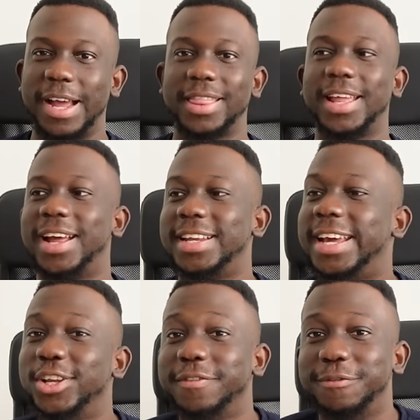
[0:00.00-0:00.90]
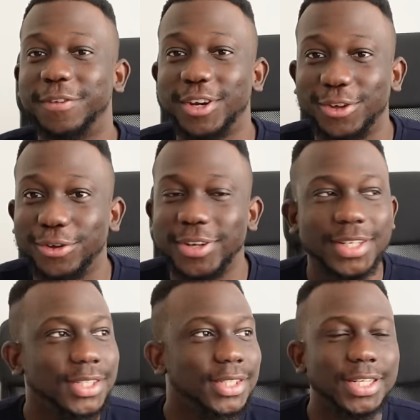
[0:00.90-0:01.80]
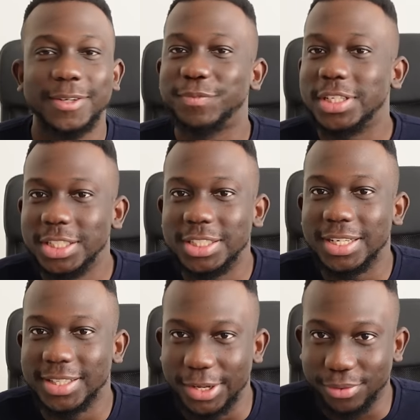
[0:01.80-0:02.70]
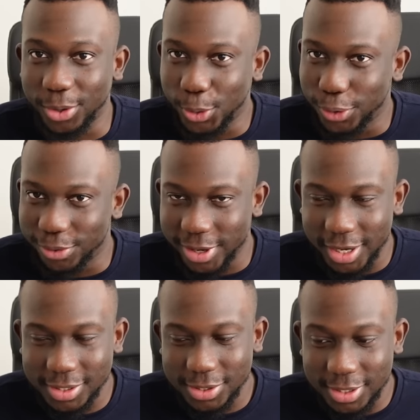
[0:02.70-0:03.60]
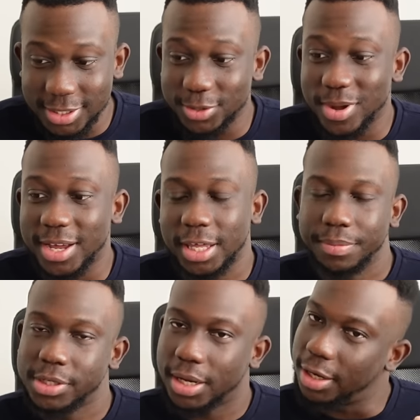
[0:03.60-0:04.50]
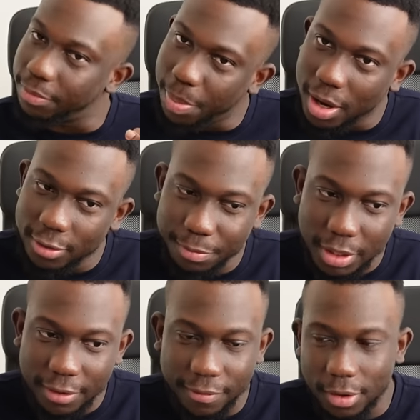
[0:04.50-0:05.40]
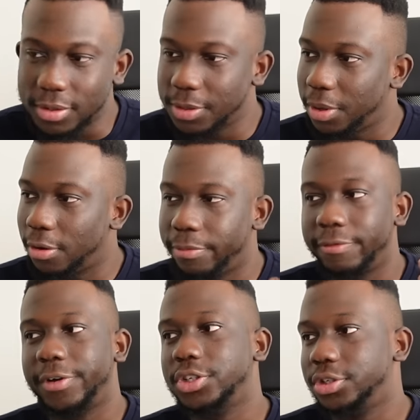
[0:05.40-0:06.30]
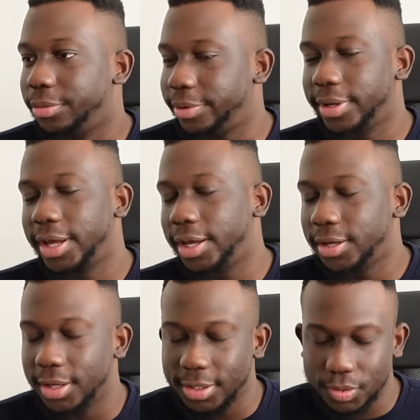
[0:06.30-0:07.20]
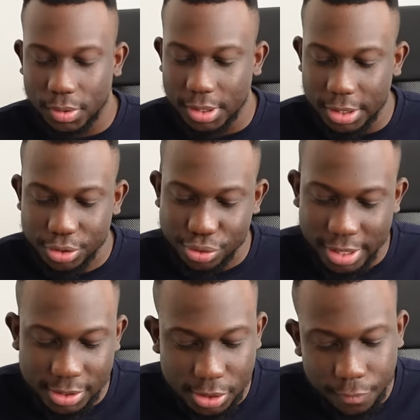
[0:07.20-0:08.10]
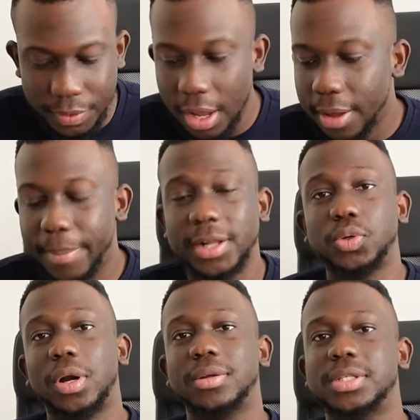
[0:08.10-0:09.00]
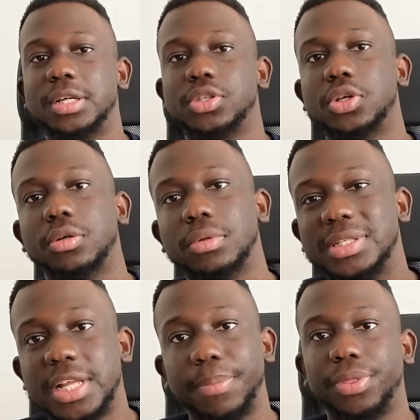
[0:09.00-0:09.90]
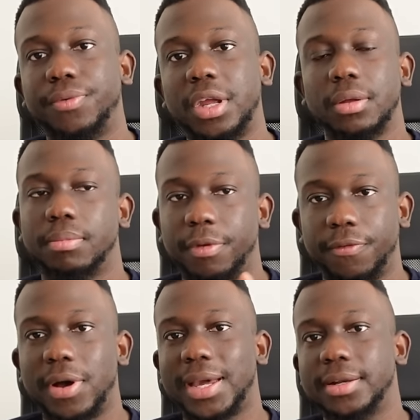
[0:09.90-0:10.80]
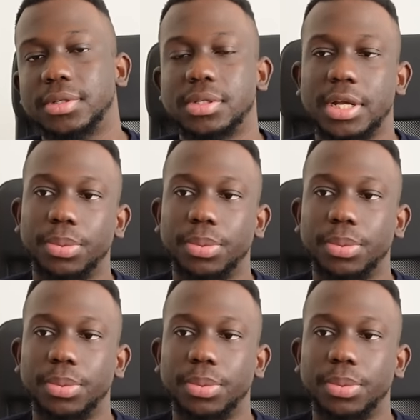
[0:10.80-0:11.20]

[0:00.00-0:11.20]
then at the end of the video shit they record, right? So this is why I keep checking in. Pardon me if it looks a bit unprofessional, but hey, it is what it is, right? So back to what I was saying. So step three, before I get into step